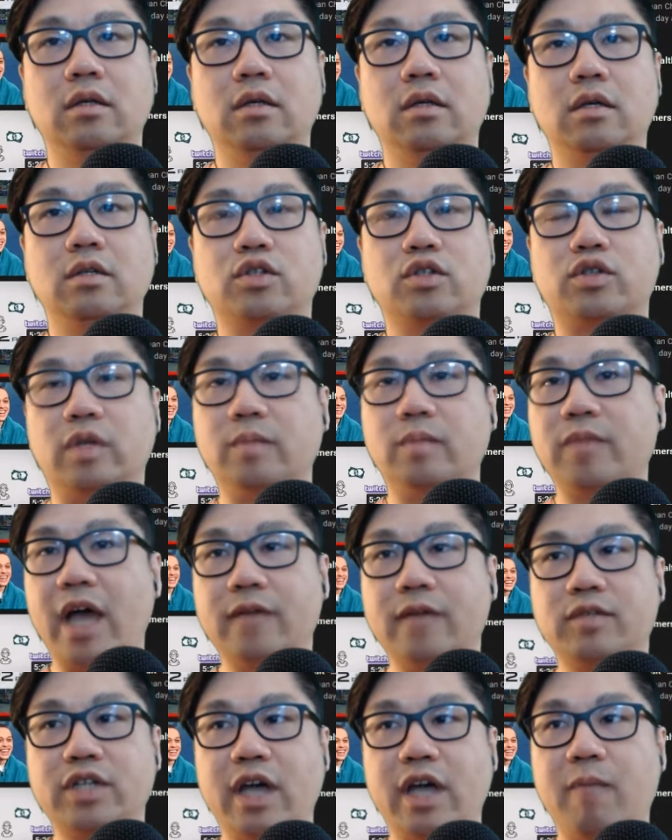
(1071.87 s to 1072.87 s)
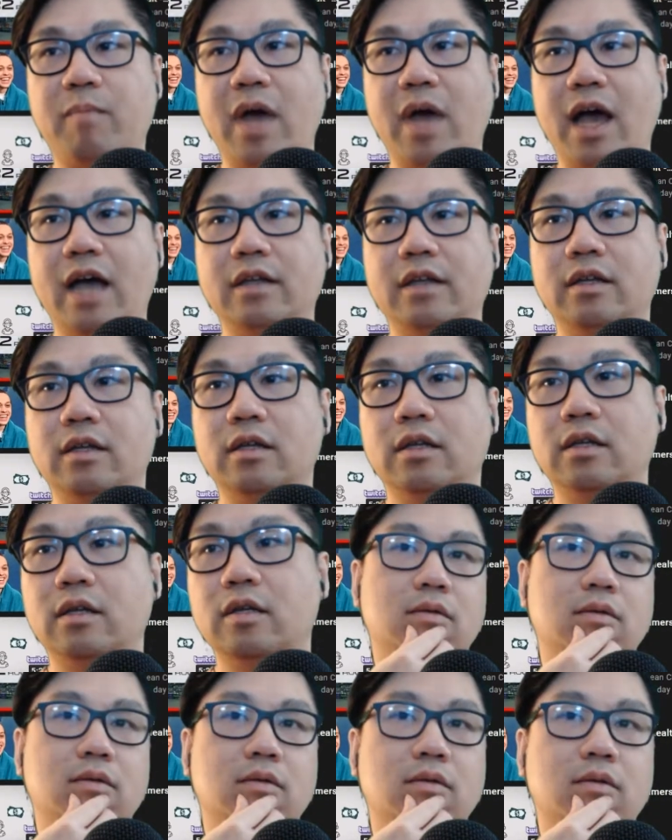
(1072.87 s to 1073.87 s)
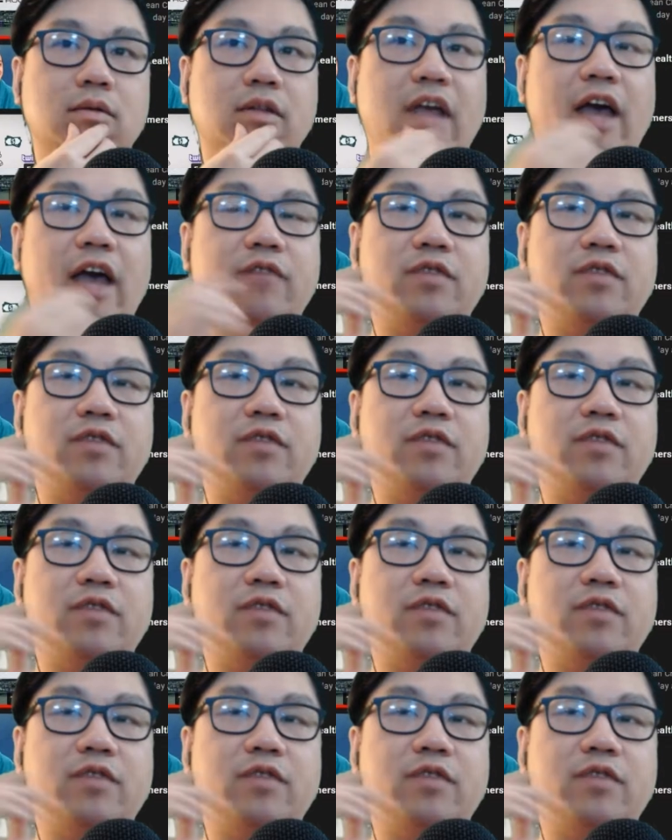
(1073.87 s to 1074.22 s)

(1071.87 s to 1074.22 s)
chatbot. Yeah,